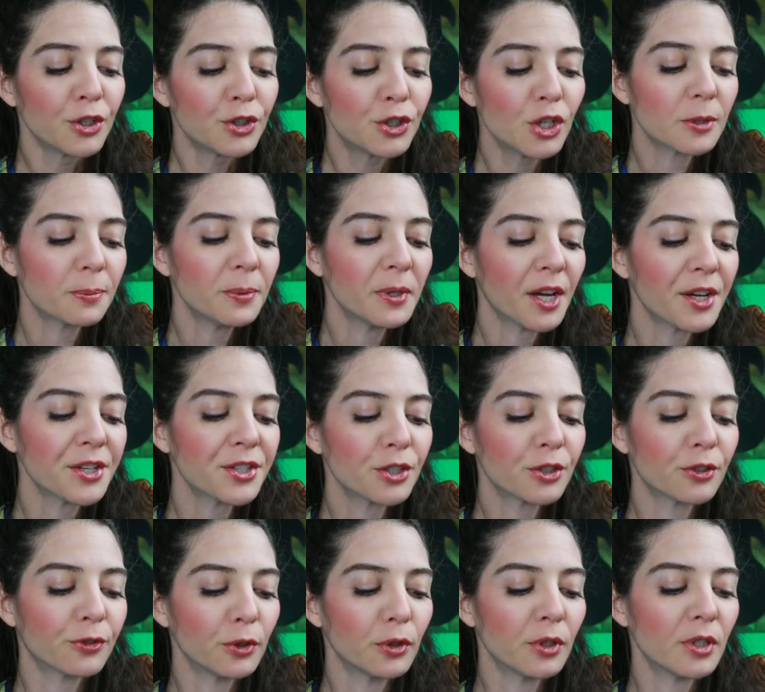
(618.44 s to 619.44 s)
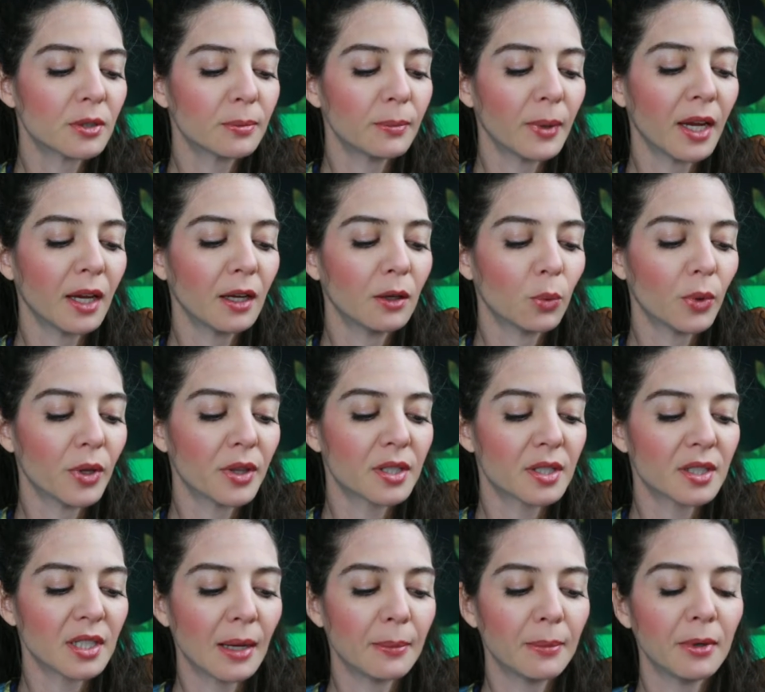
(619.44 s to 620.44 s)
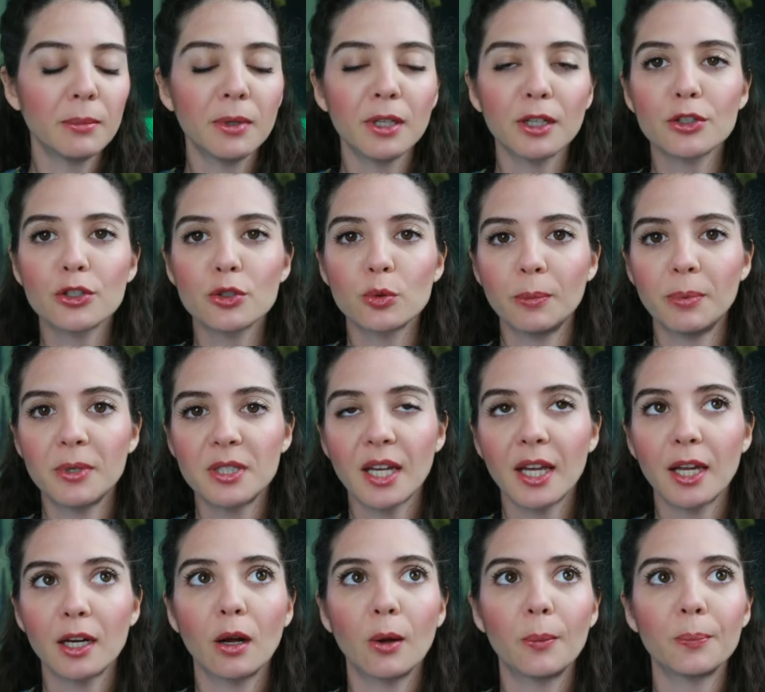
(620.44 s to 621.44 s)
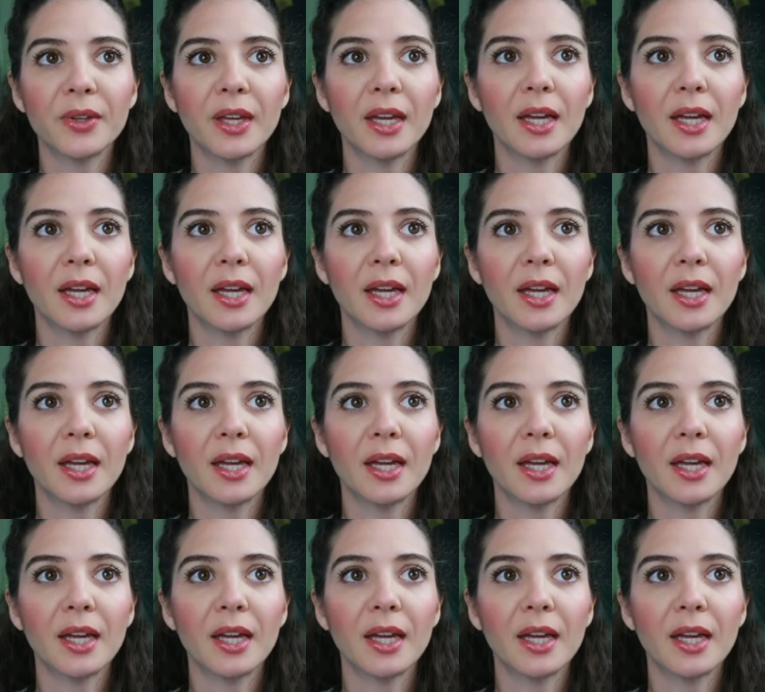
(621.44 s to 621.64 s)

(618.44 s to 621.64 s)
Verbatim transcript: Just because this food is made with salmon meal and sweet potato,